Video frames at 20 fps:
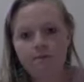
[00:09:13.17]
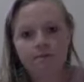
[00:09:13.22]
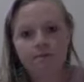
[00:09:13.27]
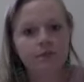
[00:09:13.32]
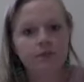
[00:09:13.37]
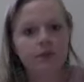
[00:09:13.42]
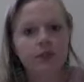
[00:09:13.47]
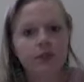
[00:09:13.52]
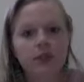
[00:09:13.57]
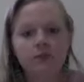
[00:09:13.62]

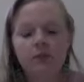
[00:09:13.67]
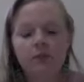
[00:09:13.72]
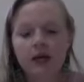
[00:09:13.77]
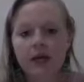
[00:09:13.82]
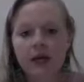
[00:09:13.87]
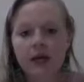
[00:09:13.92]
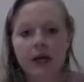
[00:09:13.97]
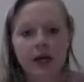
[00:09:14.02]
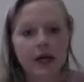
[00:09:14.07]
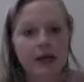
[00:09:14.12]

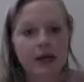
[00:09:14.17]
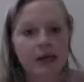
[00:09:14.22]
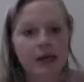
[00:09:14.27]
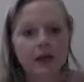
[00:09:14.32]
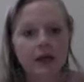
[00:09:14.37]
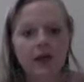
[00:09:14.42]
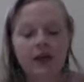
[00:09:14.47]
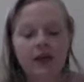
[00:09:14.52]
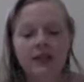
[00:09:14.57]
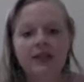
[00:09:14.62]
speaking,
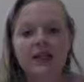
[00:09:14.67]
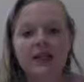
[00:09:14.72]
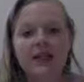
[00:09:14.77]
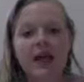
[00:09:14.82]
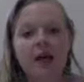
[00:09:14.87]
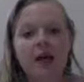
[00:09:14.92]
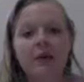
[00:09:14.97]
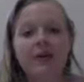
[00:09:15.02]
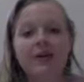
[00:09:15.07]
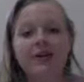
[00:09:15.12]
things like
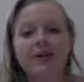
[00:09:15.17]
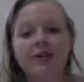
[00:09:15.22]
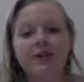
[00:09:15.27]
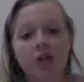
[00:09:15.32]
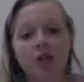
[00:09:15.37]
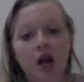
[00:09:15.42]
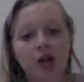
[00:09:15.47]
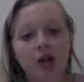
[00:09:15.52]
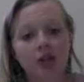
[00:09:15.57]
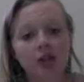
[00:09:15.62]
that, where there's
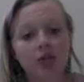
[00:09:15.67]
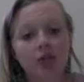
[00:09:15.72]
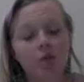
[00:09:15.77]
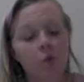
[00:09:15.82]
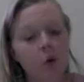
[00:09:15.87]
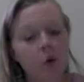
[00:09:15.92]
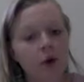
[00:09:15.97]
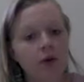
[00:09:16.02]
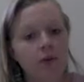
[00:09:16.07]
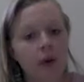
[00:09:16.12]
not just
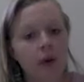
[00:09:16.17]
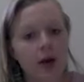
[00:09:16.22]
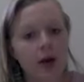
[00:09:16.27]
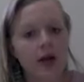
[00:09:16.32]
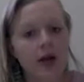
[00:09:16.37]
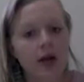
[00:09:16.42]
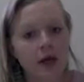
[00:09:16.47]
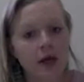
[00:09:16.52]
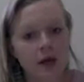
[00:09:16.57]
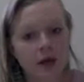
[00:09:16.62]
one right
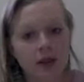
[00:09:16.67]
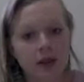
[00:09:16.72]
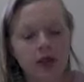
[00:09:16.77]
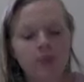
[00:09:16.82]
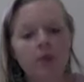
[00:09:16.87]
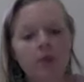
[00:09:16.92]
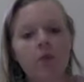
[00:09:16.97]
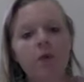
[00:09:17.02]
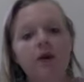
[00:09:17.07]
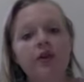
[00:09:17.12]
answer,
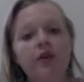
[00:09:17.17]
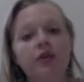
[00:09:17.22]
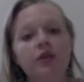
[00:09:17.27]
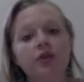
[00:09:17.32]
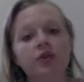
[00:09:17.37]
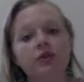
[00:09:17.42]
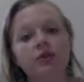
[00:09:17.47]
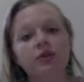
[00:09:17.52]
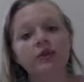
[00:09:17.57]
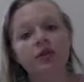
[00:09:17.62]
but where the
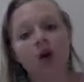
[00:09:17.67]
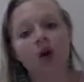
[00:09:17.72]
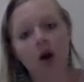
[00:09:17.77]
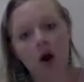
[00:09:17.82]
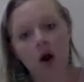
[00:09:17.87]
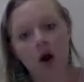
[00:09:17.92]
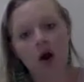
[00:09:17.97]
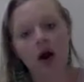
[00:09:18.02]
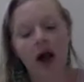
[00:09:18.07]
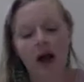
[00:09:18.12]
students
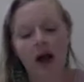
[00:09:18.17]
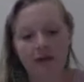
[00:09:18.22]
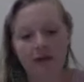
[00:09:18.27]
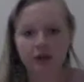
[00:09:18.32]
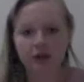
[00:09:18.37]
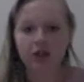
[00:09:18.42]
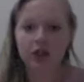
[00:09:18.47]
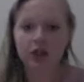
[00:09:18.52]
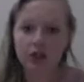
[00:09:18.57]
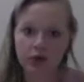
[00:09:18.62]
are having
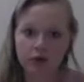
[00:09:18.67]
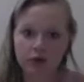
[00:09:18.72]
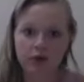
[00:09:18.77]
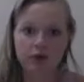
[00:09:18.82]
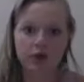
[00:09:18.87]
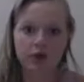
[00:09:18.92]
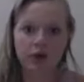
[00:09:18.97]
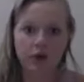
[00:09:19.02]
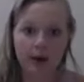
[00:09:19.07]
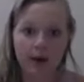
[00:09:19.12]
to use
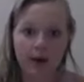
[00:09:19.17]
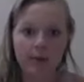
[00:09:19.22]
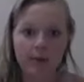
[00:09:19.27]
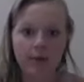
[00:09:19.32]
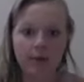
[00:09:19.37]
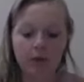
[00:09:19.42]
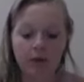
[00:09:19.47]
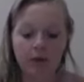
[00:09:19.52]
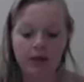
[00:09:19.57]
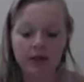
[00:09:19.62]
the grammar
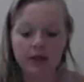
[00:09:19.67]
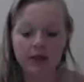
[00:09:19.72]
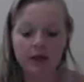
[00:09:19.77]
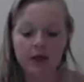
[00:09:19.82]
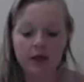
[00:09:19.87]
point.